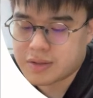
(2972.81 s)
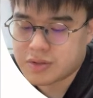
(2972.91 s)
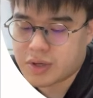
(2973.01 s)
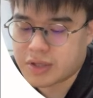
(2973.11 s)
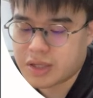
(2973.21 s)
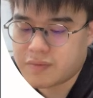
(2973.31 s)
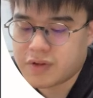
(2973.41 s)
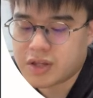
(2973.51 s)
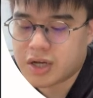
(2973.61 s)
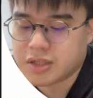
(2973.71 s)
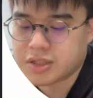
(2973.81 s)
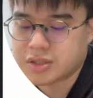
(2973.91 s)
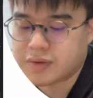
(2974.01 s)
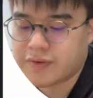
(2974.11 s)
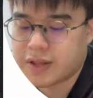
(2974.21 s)
So I didn't even touch
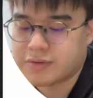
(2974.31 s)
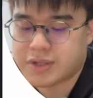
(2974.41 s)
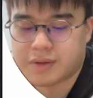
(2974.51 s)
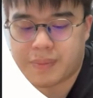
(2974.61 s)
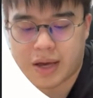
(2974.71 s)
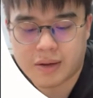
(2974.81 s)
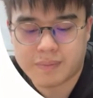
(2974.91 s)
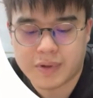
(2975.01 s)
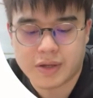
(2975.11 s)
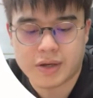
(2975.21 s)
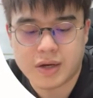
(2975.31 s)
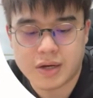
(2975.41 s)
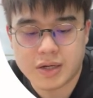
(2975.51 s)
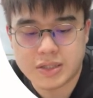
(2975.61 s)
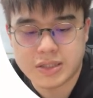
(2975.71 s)
the values at the back
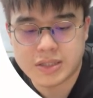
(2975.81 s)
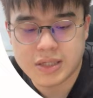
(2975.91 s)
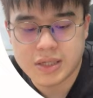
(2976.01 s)
because